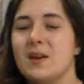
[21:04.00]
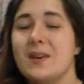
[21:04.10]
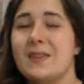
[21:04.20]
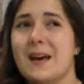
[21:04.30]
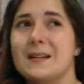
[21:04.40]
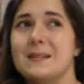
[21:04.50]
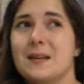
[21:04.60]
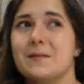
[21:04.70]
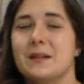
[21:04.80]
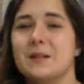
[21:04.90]
And that
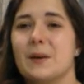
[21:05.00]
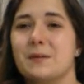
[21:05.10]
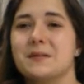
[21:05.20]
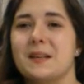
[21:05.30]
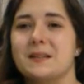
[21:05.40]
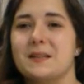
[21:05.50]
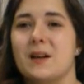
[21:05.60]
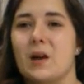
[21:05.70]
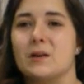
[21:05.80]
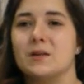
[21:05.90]
saved us about $60
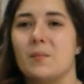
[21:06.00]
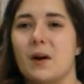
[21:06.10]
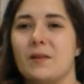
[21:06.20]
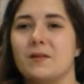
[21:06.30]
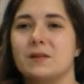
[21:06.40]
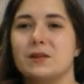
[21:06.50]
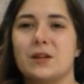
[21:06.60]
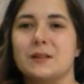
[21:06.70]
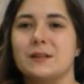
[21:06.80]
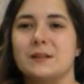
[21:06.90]
a month
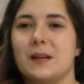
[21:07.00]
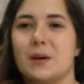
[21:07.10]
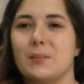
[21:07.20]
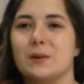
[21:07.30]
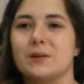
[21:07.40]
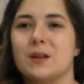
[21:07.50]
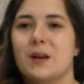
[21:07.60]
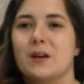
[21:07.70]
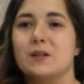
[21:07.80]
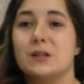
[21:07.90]
just in diapers,
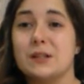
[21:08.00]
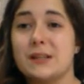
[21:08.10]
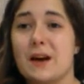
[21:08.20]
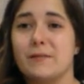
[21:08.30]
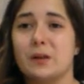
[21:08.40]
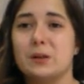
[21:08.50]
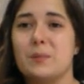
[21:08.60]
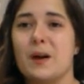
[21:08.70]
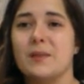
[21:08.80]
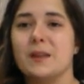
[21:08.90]
just that first
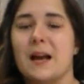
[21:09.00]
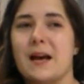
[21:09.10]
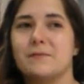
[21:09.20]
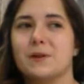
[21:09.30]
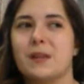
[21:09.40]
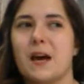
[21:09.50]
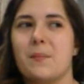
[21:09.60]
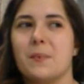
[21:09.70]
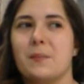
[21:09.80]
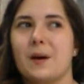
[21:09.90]
month. And after that,
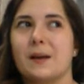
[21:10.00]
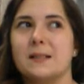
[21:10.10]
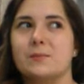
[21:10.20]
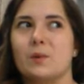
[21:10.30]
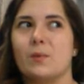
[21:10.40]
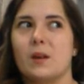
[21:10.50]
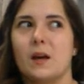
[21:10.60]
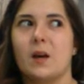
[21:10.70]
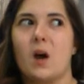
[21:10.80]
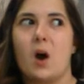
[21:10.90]
me and my husband were
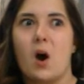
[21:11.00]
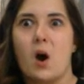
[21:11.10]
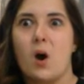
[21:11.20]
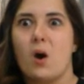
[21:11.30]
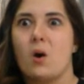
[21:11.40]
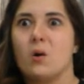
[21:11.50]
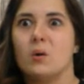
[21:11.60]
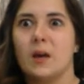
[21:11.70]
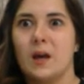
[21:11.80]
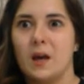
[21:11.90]
like,
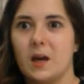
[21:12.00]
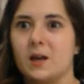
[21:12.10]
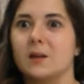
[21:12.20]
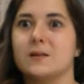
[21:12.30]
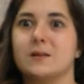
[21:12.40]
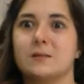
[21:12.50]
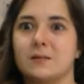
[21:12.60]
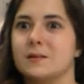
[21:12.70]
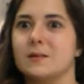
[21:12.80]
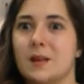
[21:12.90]
okay,
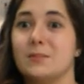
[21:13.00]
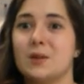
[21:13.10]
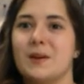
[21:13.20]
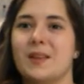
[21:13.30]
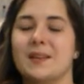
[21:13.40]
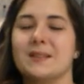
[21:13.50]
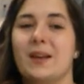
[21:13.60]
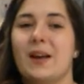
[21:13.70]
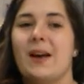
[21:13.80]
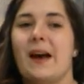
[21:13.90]
let's keep doing this.
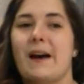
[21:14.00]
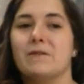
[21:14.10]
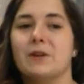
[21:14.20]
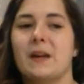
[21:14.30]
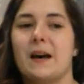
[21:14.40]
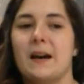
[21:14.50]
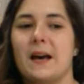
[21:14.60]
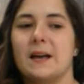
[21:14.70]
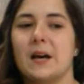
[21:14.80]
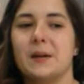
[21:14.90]
After that,
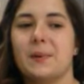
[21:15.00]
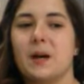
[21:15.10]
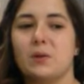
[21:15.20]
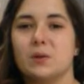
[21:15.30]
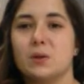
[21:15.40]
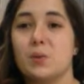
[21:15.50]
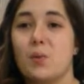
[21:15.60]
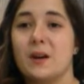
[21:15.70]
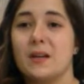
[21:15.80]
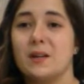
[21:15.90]
I got about
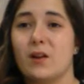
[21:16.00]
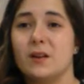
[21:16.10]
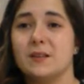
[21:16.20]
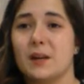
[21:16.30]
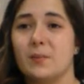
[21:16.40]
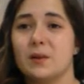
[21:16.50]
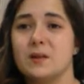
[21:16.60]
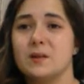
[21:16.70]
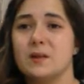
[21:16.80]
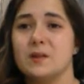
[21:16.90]
20 cloth
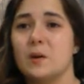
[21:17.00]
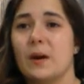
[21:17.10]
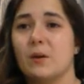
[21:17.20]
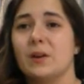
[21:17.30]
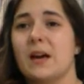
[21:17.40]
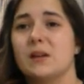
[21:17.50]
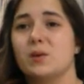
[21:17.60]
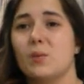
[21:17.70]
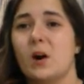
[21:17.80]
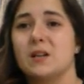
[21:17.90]
diapers, and so I only had
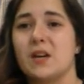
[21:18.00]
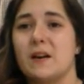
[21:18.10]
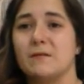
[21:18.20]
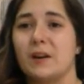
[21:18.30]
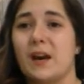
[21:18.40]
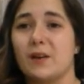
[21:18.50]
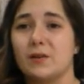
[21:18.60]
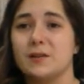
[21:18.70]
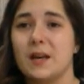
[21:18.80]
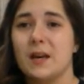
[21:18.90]
to wash every
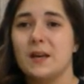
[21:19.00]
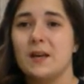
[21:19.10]
other day.